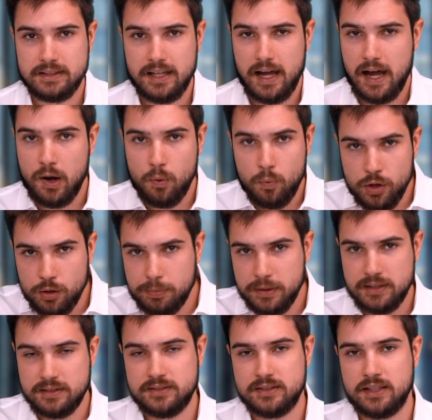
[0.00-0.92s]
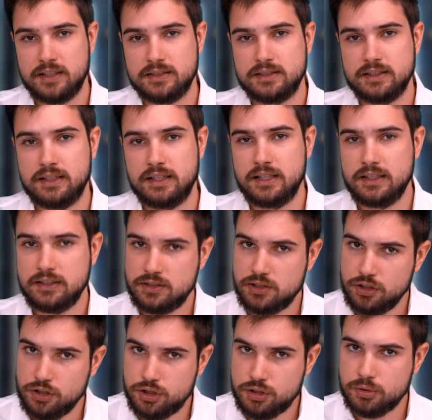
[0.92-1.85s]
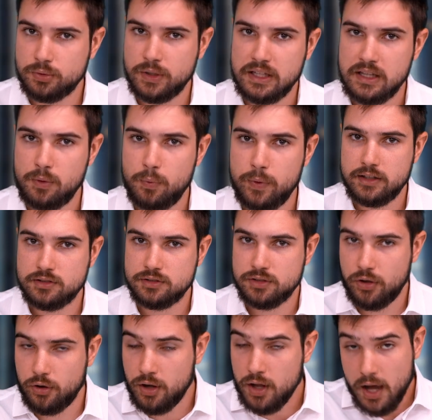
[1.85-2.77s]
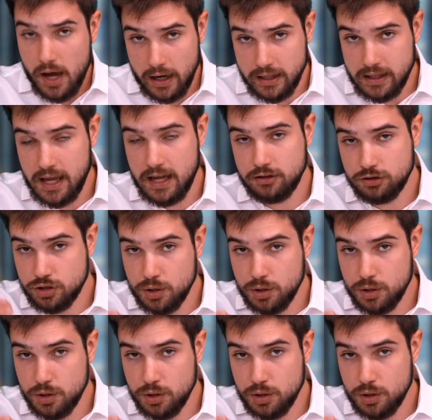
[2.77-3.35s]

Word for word: that I will be discussing this during the So again,